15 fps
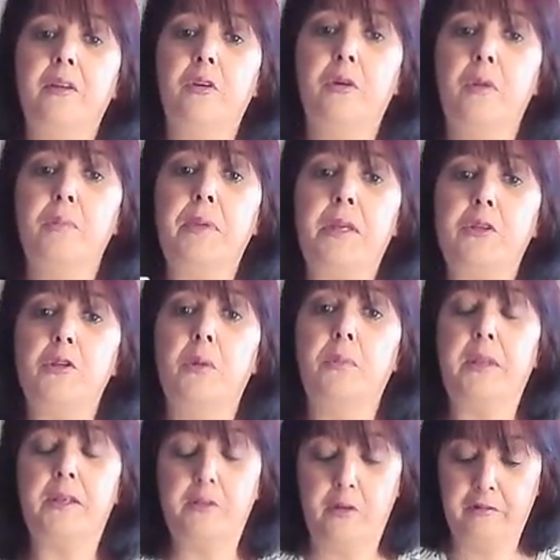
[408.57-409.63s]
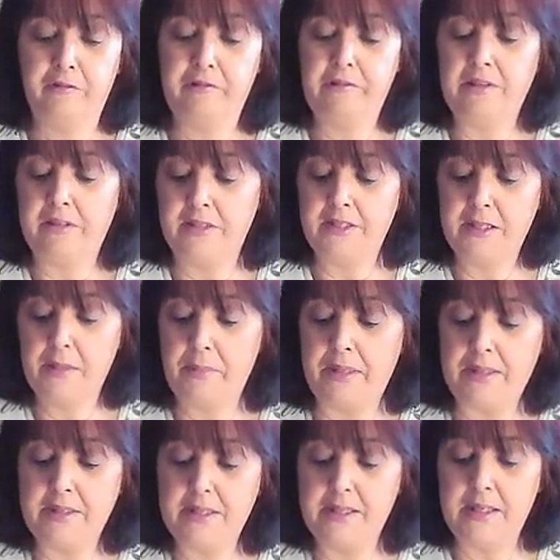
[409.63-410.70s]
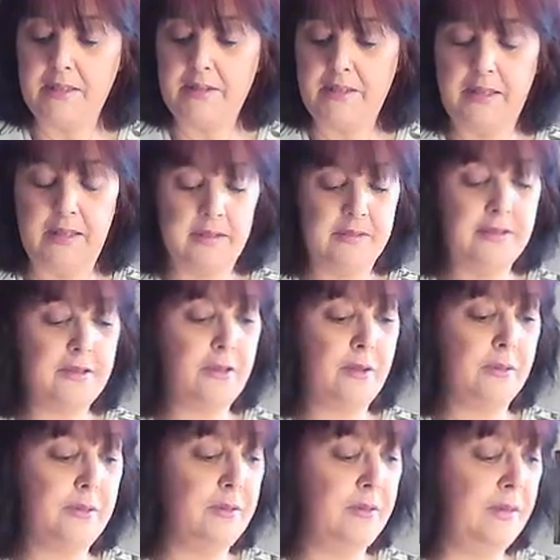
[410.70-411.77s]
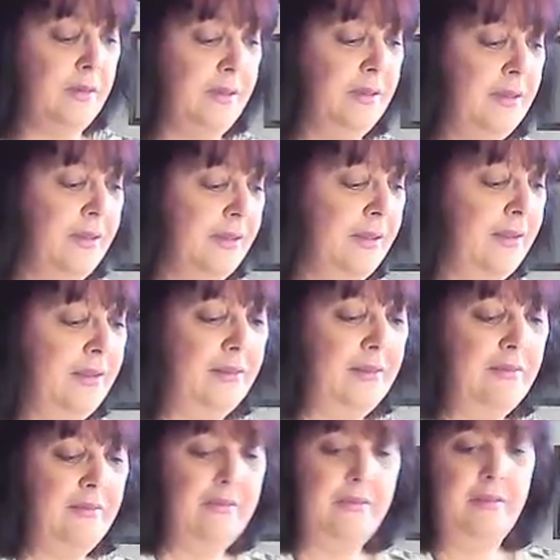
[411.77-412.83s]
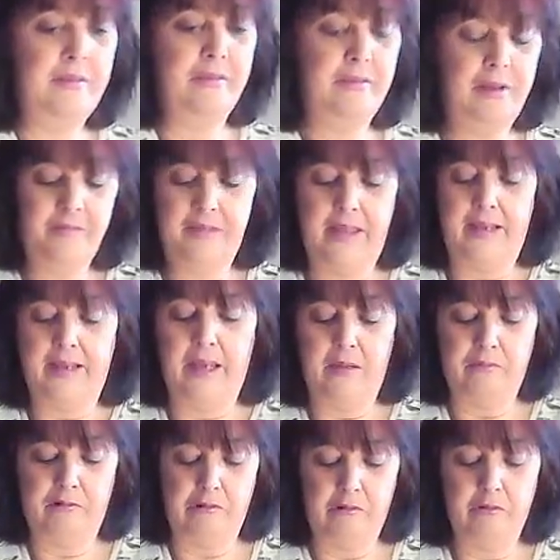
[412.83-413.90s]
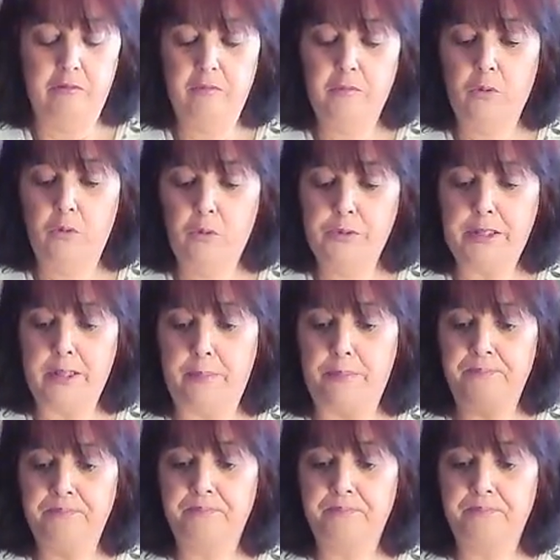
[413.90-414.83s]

Could be a job that's offering the stability there. So love that, Capricorn. Awesome.